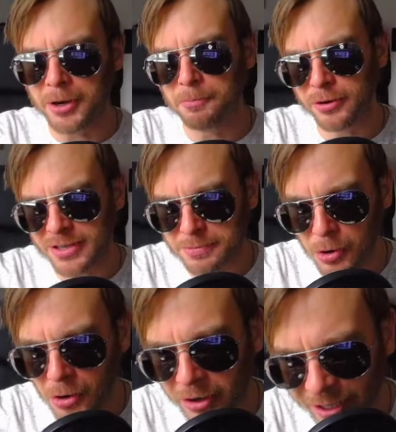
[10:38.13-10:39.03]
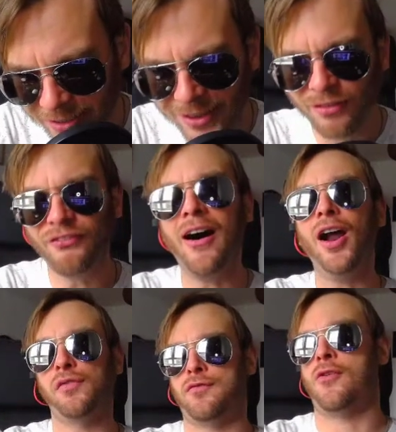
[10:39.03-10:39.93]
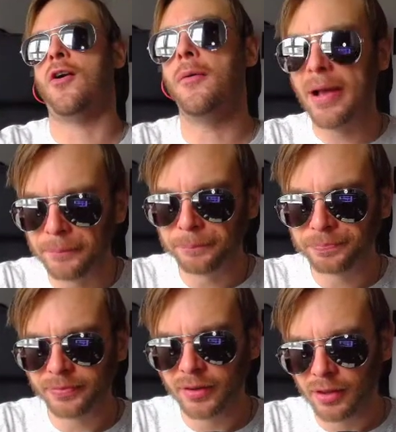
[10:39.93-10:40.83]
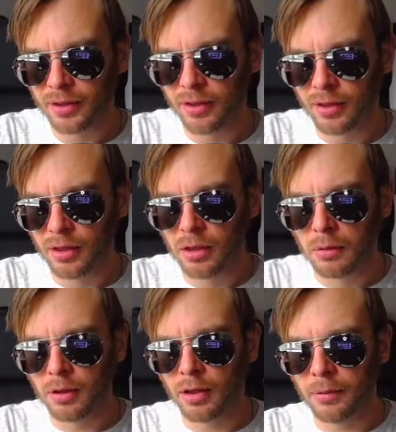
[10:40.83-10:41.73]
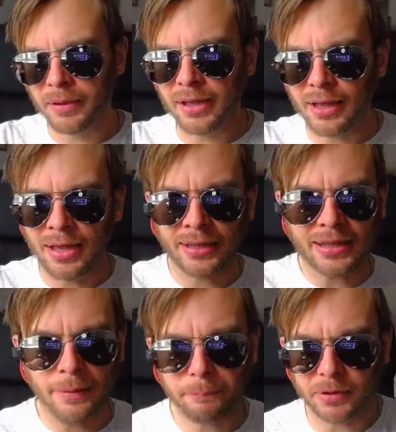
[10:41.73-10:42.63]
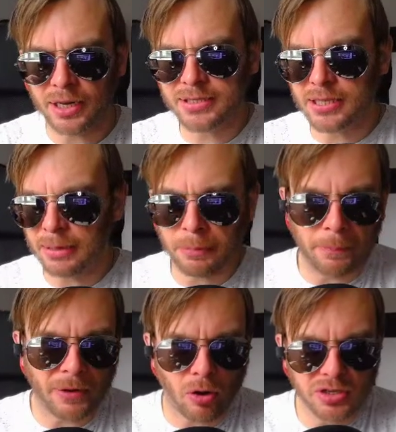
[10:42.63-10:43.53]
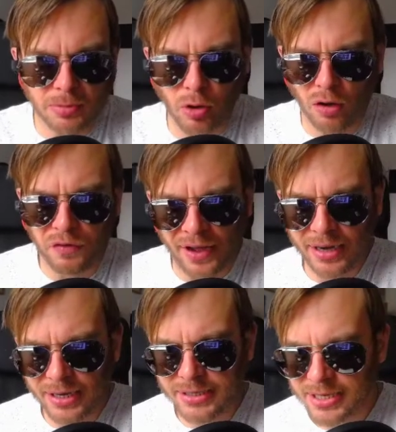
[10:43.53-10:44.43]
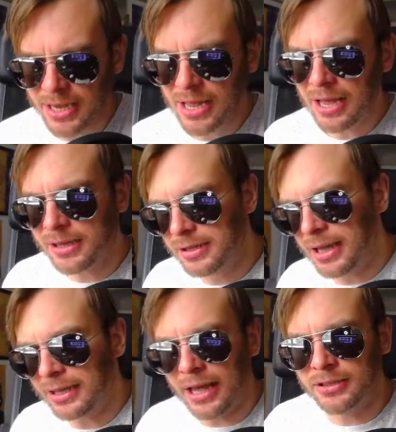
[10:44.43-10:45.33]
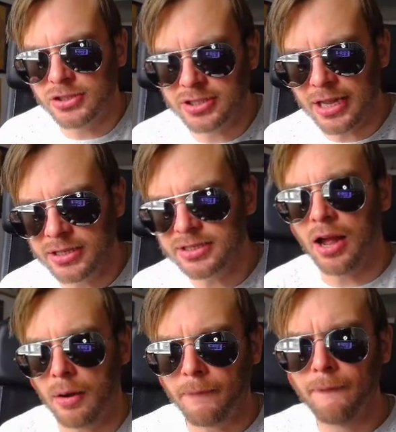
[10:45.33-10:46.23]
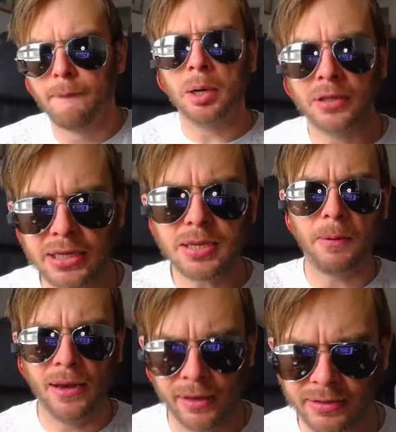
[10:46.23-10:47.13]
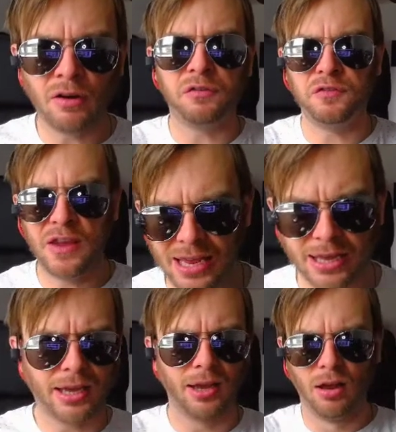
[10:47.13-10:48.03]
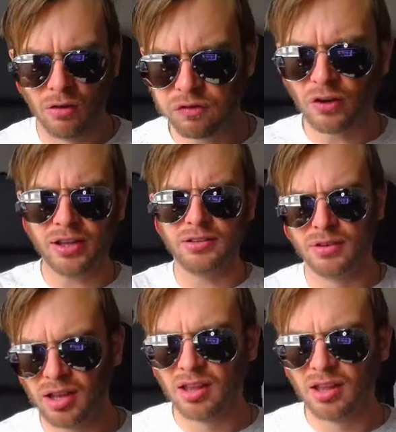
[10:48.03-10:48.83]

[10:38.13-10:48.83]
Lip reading: Rees-Mogg. Far from it. But I can't participate because I'm not a fan of his. I can't just then start participating in a fake fucking